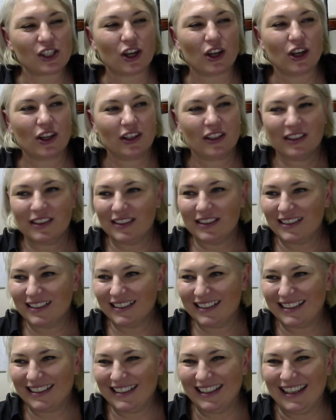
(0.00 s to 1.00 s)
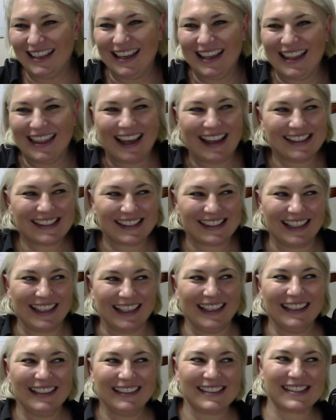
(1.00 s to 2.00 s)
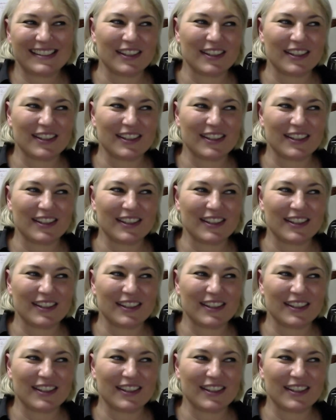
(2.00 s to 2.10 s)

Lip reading: So, yeah, that's it.